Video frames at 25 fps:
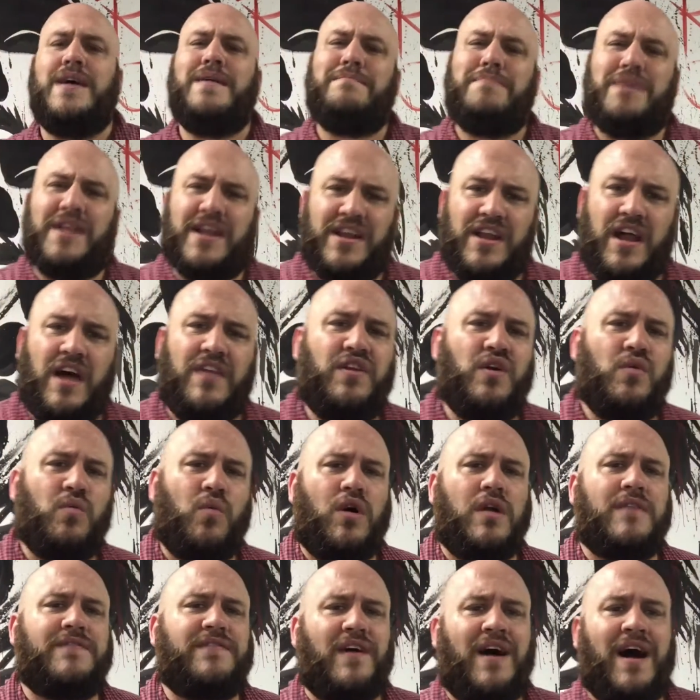But another
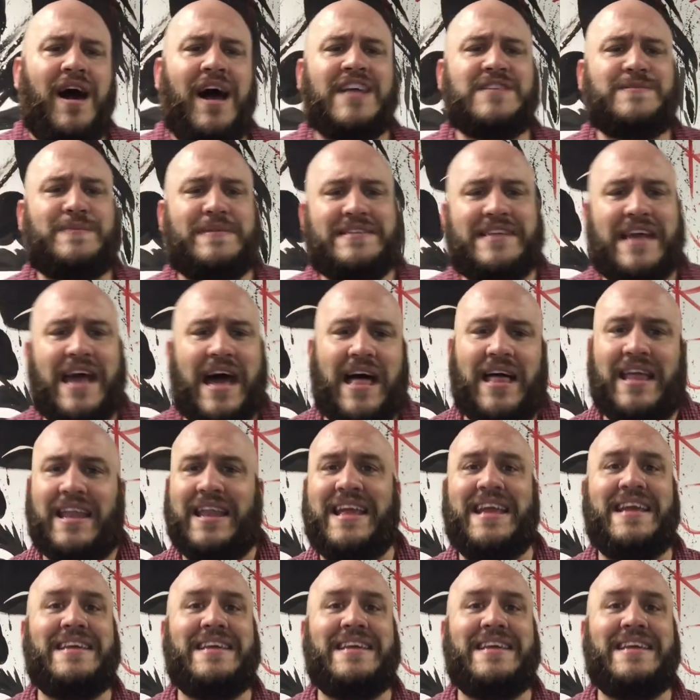word for hospitality